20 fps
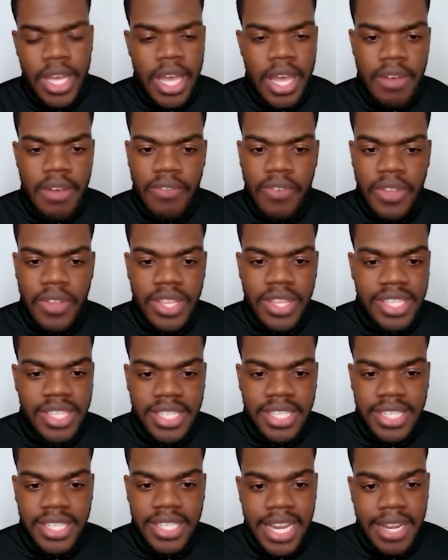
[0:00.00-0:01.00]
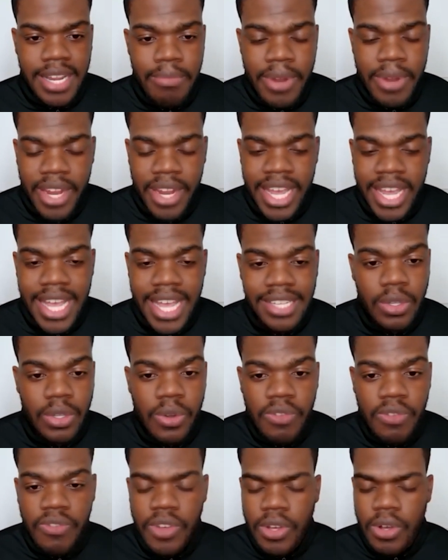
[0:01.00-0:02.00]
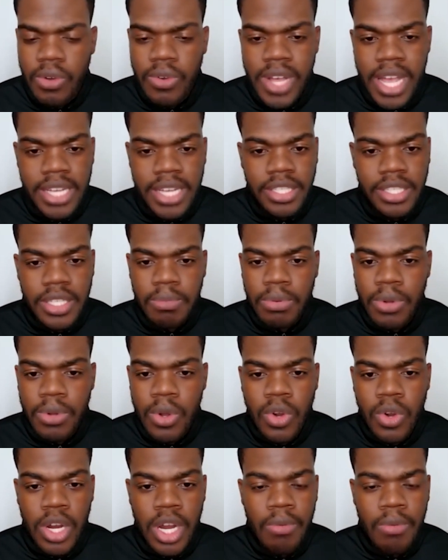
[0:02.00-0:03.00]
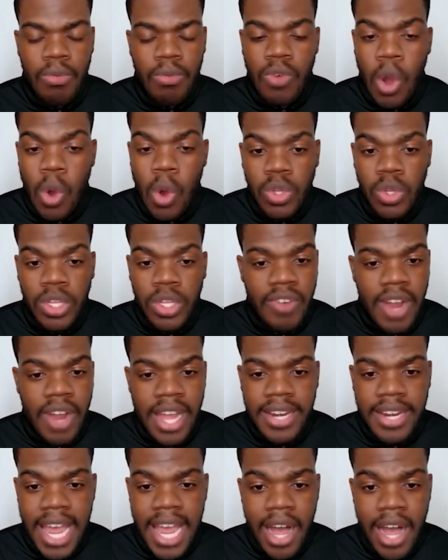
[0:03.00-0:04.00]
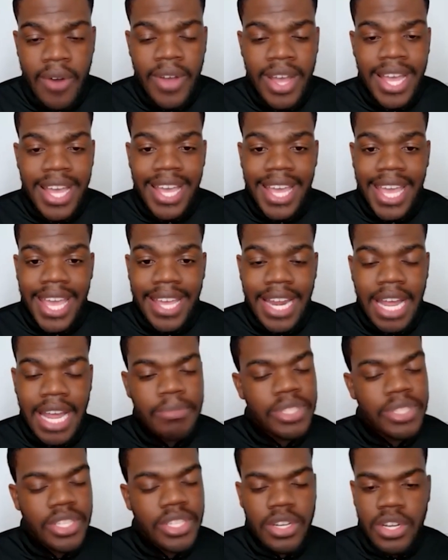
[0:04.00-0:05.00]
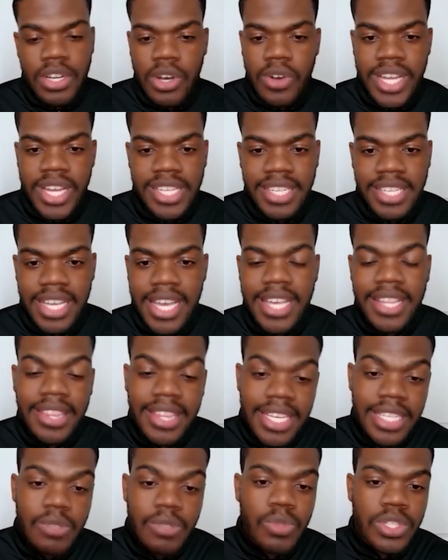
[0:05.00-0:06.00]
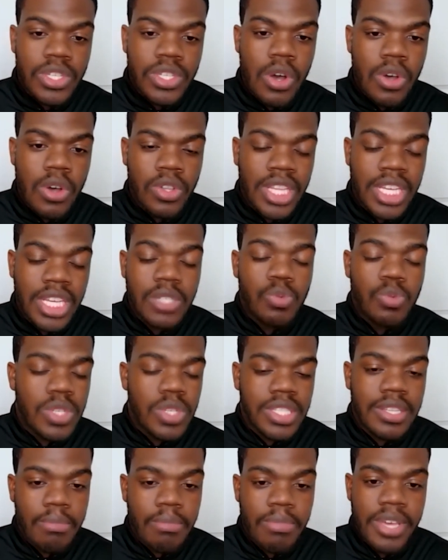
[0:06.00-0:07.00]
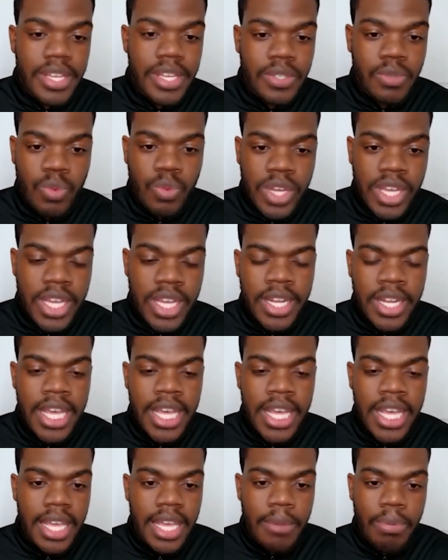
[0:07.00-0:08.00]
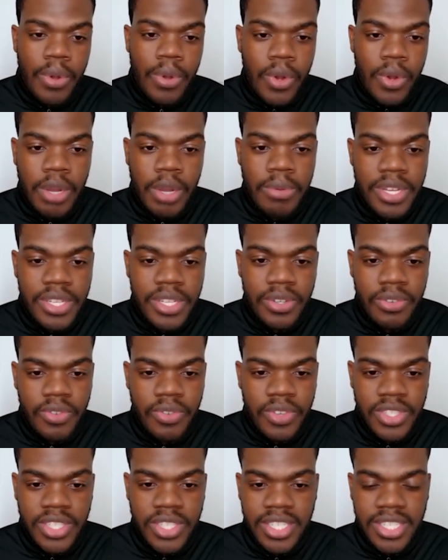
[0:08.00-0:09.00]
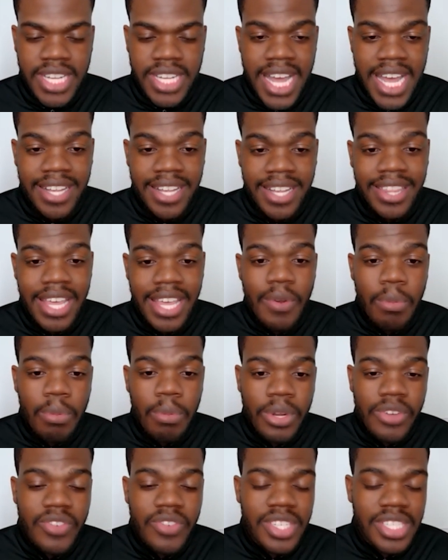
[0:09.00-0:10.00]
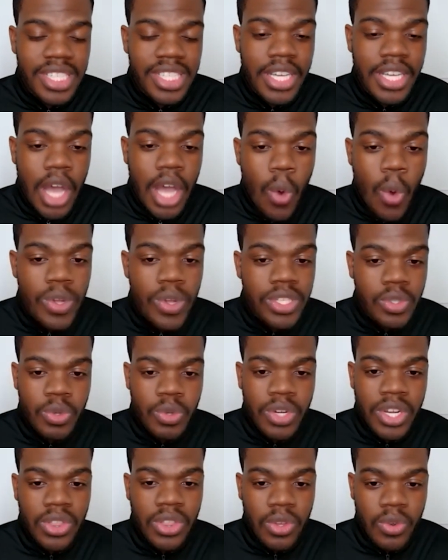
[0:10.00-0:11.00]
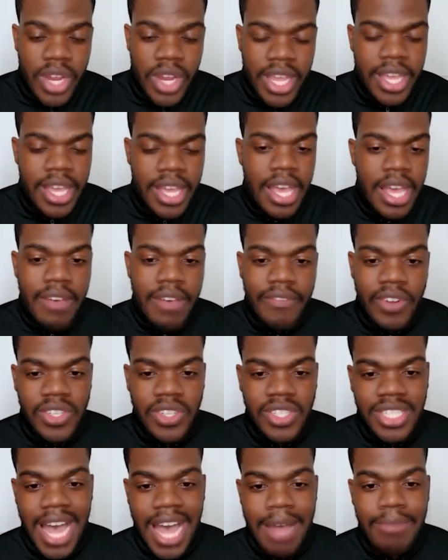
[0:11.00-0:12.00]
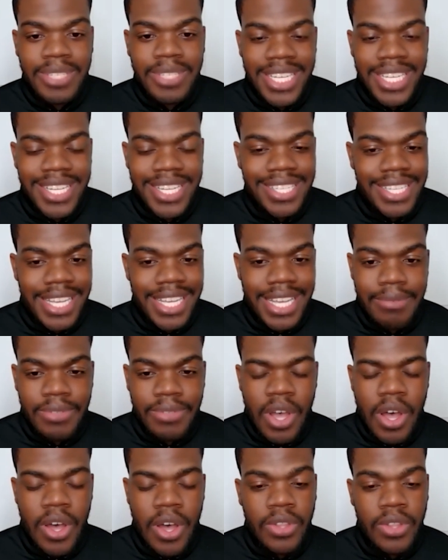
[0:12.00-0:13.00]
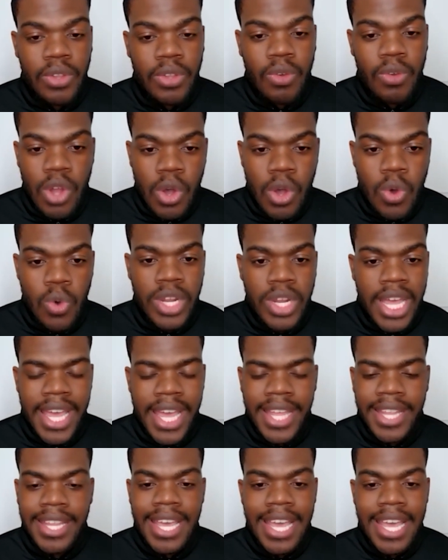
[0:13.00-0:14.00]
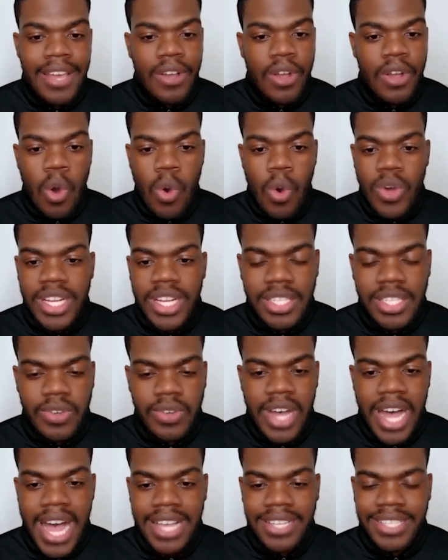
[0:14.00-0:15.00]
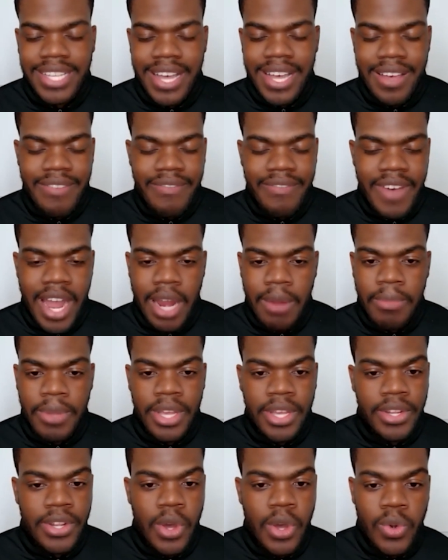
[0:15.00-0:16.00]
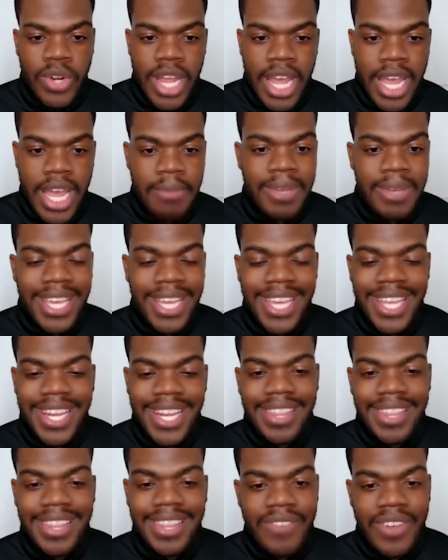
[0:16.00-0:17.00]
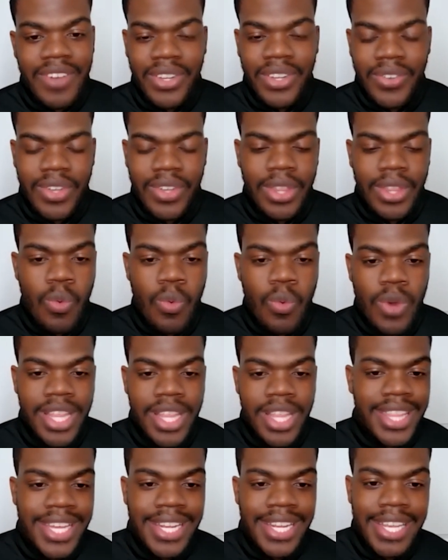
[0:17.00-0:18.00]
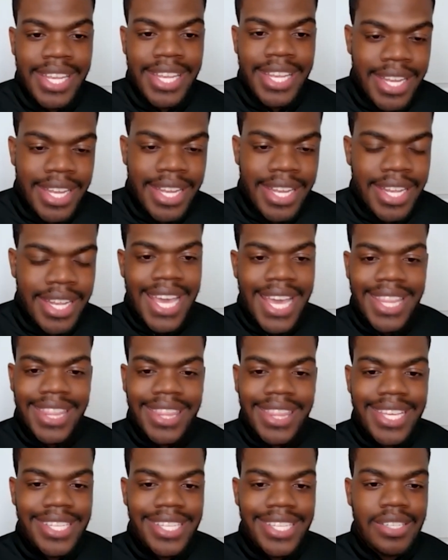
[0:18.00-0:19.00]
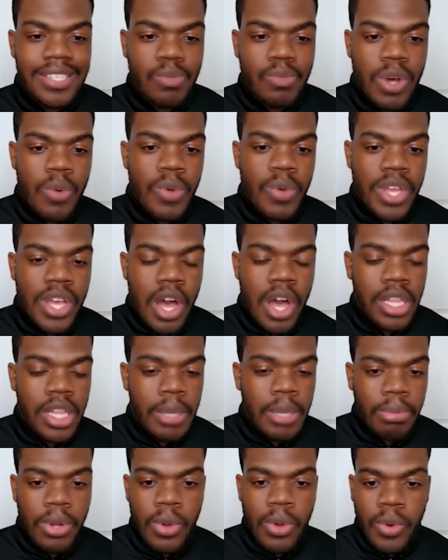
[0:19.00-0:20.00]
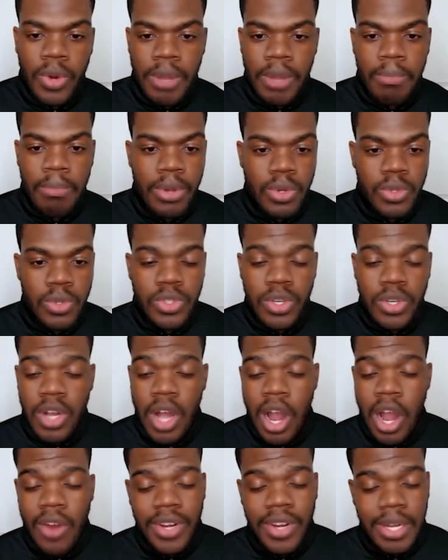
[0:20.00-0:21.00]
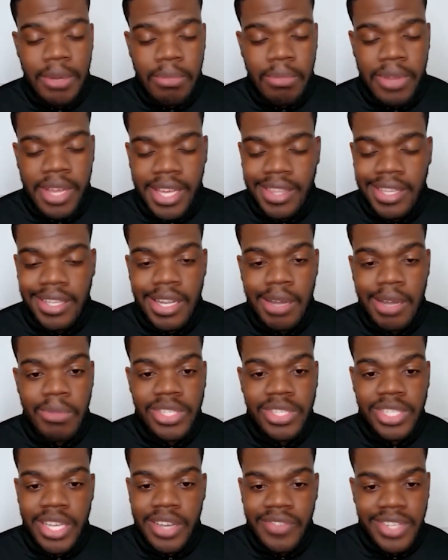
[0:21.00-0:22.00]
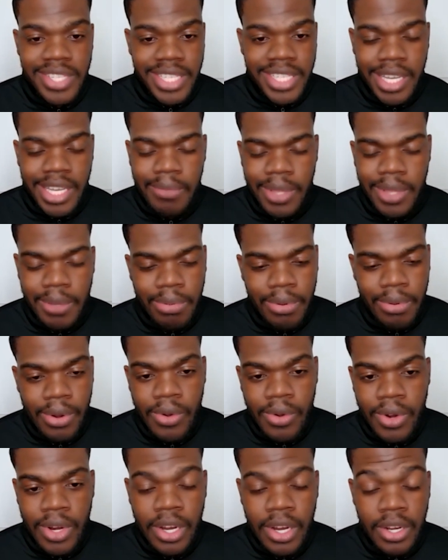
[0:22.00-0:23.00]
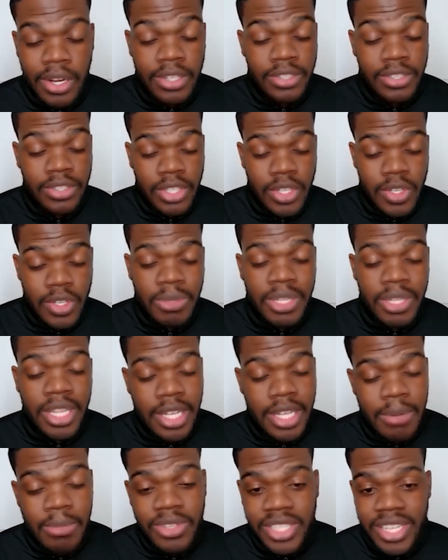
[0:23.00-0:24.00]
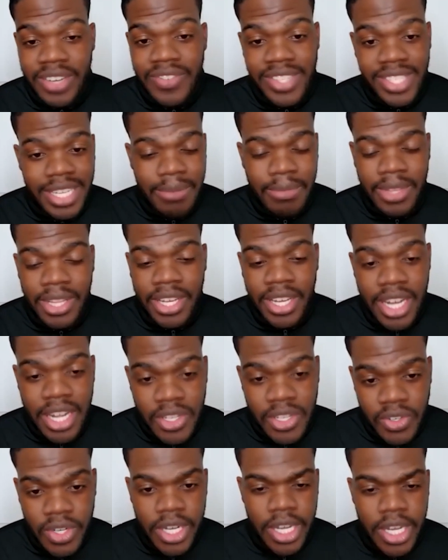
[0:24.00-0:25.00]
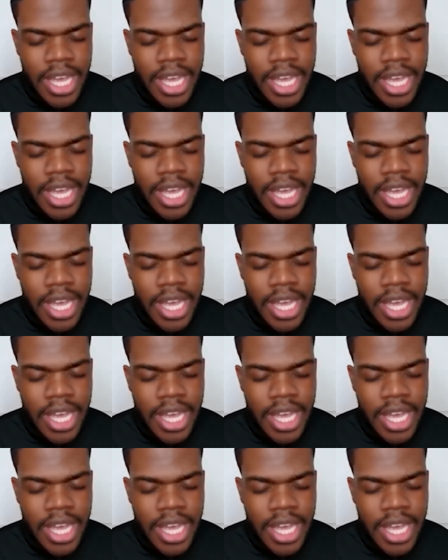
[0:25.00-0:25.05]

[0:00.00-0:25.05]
for the Cincinnati Bearcats. Luke Fickell has this program rolling right now. And I'm just gonna go ahead and say it. This was go this was the biggest win in program history for Cincinnati. They were previously 0-23 versus top 10 teams on the road and going a hostile environment in Notre Dame and getting the victory the way that they did this is what we call a program booster, already being the number seven team in the program, or excuse me, the number seven team in the country,